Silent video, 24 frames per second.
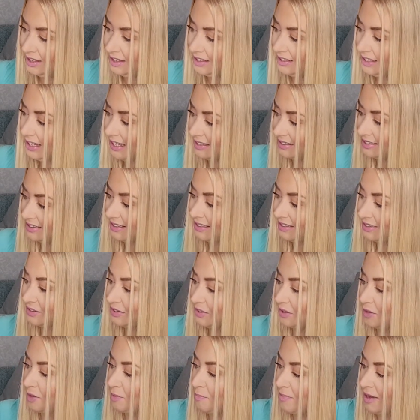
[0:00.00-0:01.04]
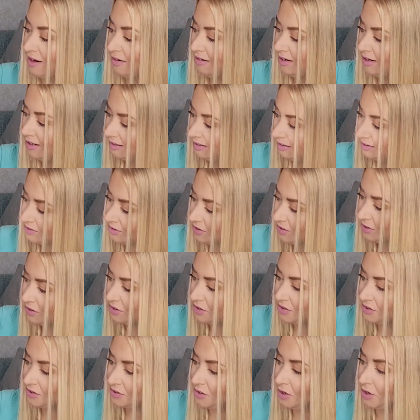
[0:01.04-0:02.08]
yes, it's got the mirror, it's got a
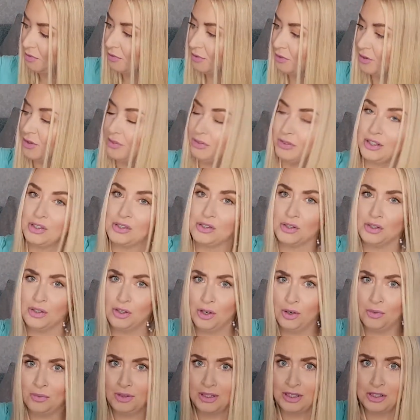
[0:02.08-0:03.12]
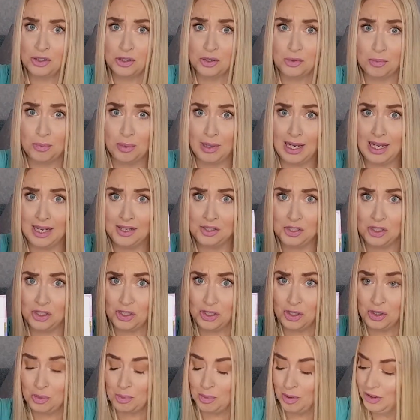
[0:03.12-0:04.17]
cover over it, so it hopefully shouldn't blind you
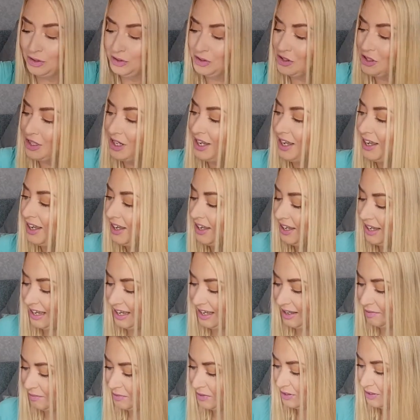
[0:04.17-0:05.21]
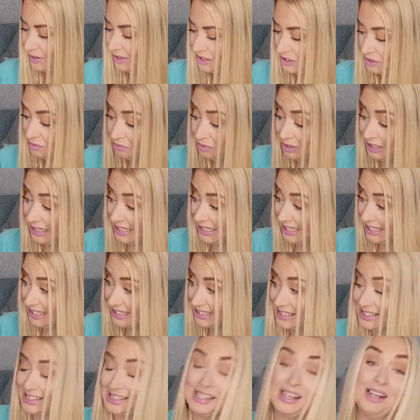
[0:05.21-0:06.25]
too much. So it's a really nice
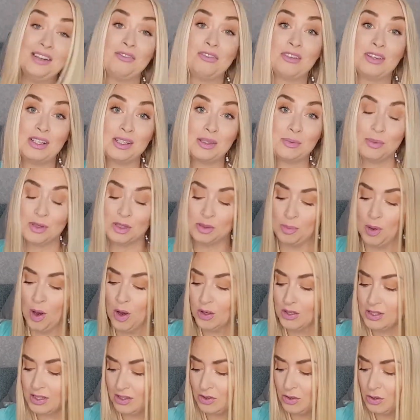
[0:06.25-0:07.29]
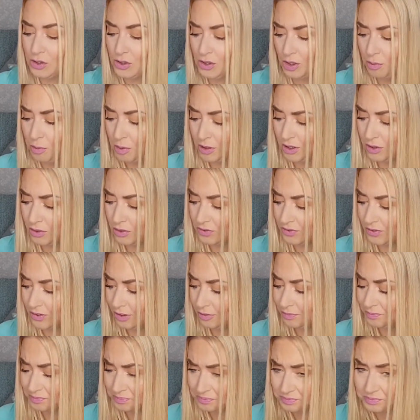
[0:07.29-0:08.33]
design for this month's box. It's super useful.